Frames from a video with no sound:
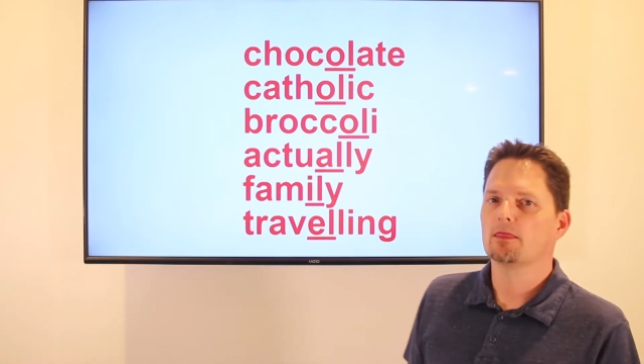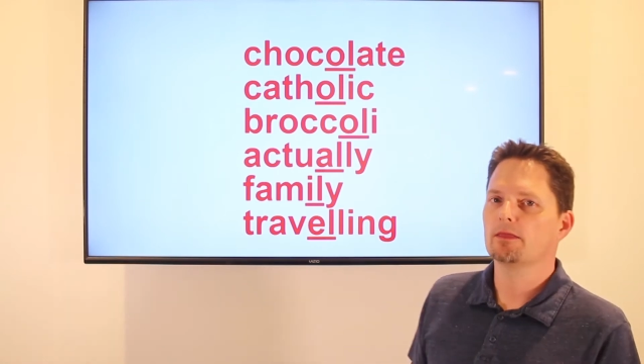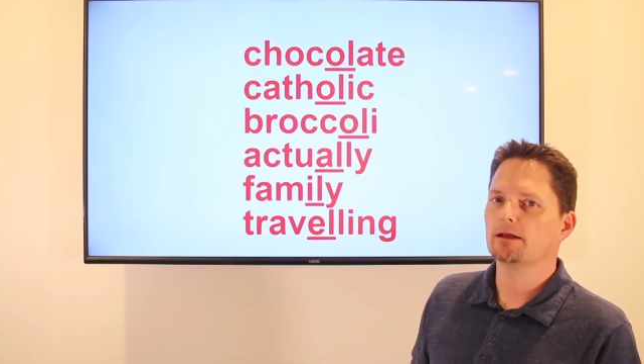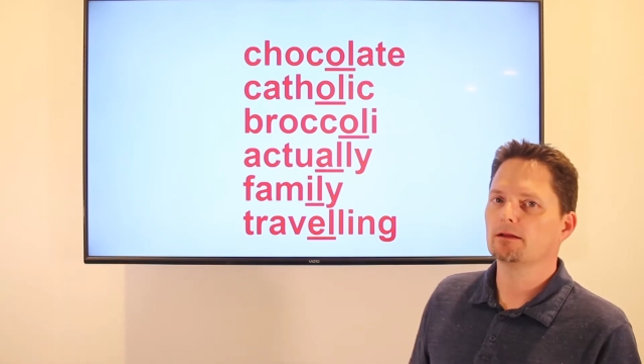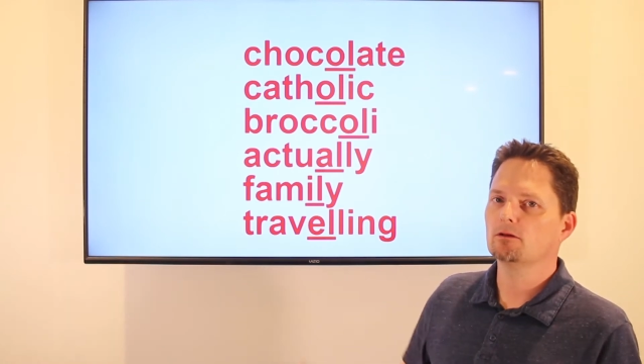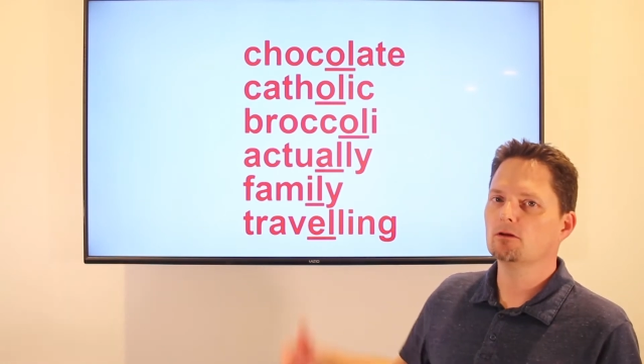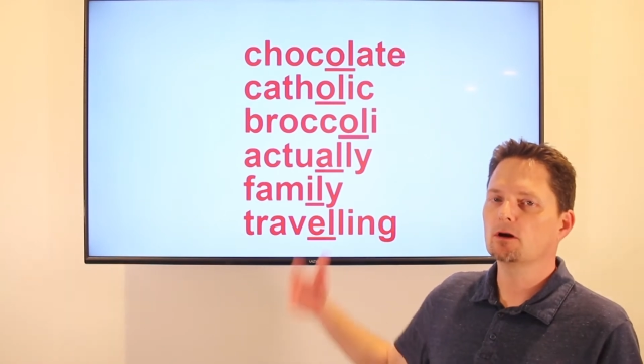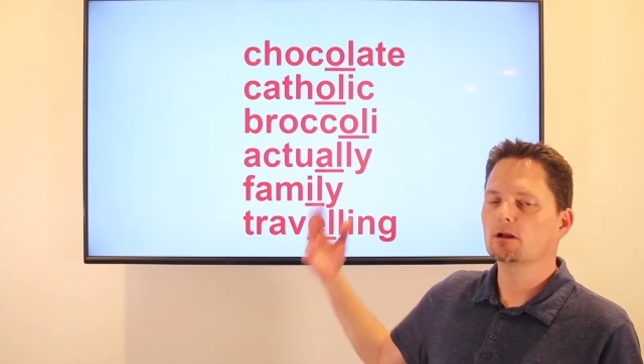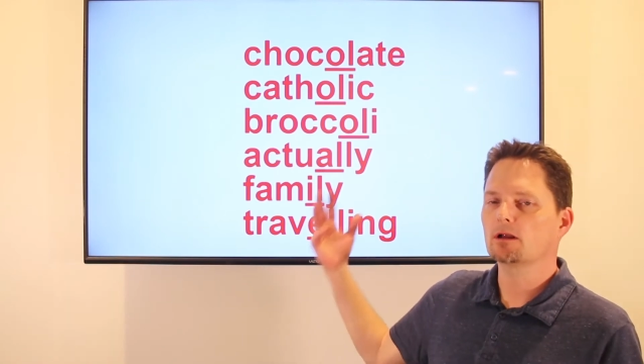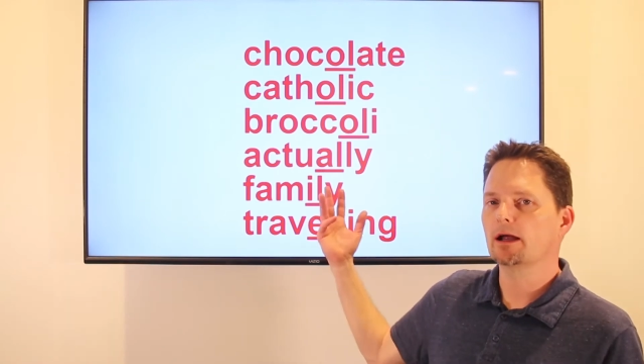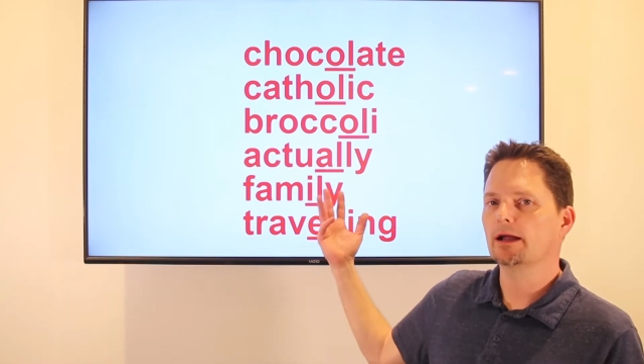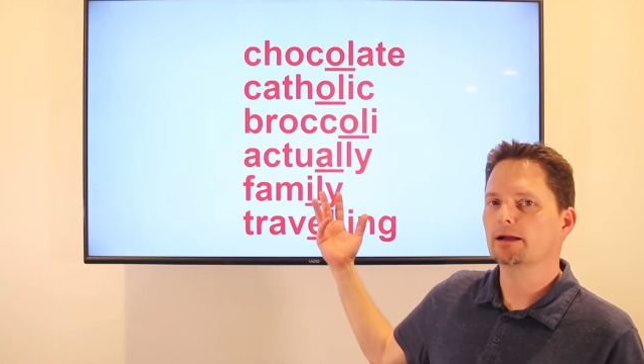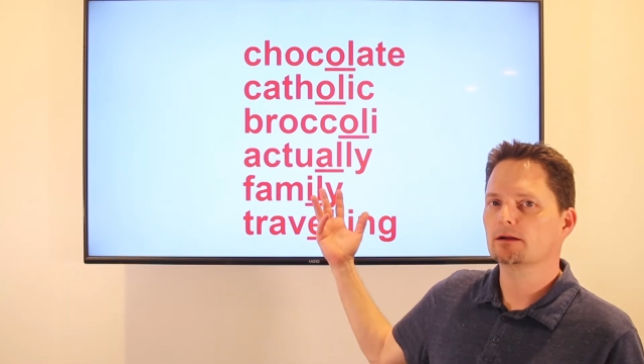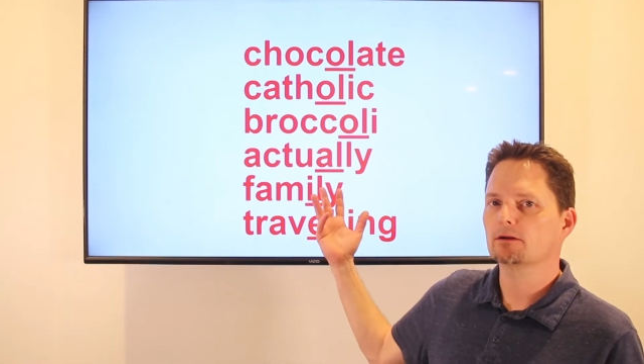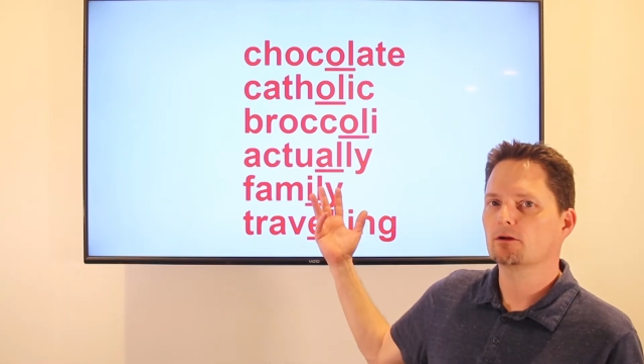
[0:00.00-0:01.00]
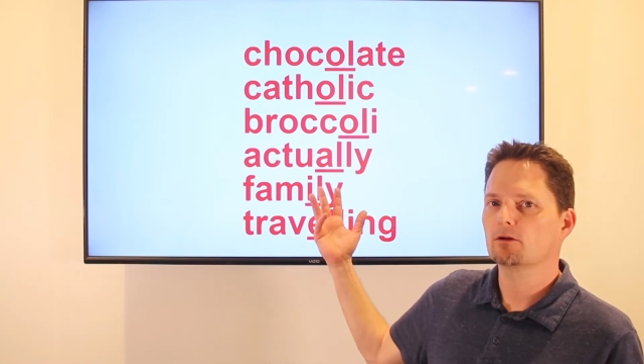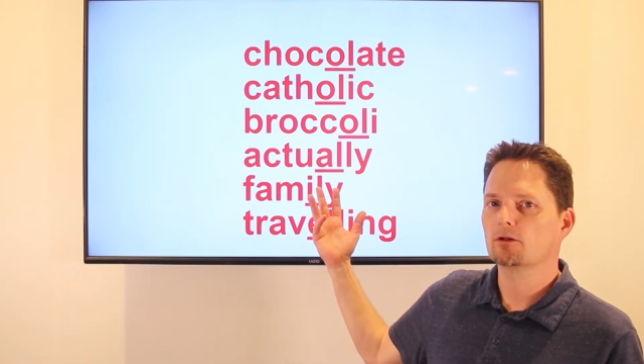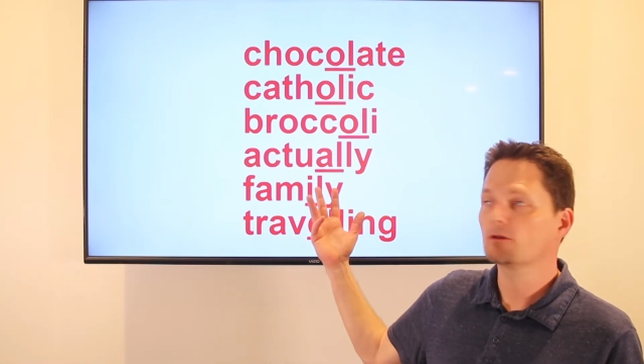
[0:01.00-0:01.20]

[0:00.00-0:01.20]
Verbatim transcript: They look like